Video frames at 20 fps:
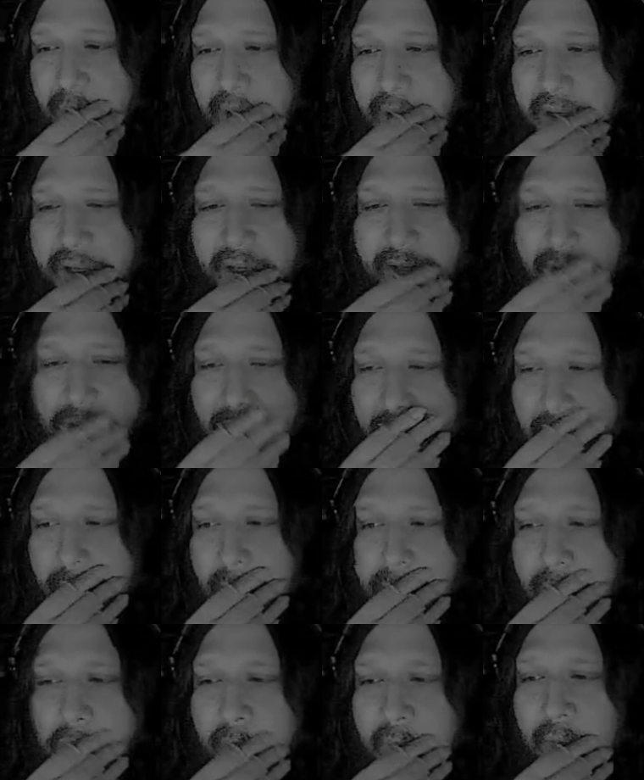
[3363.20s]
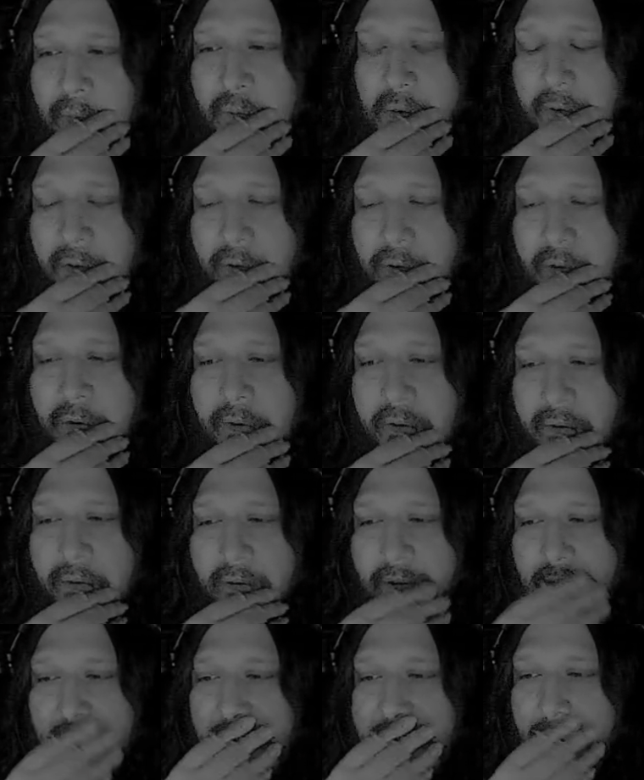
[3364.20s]
being human
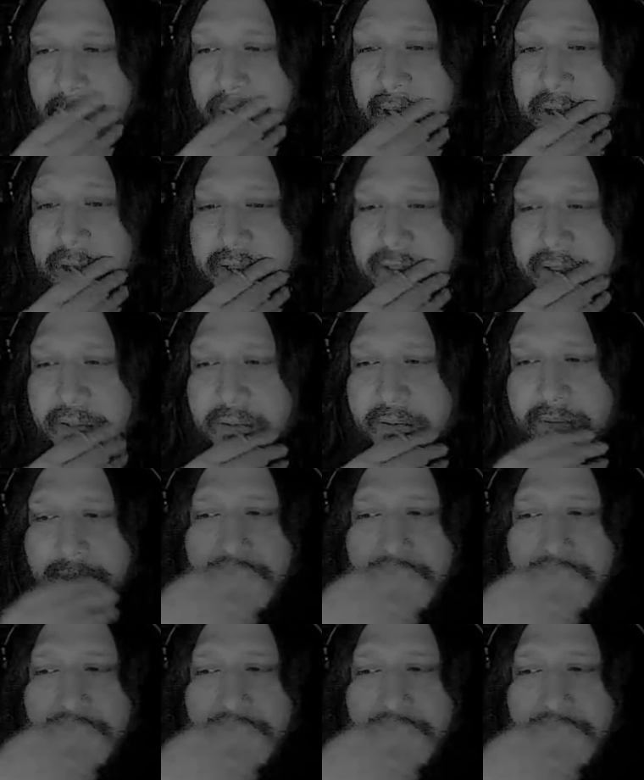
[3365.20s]
at best.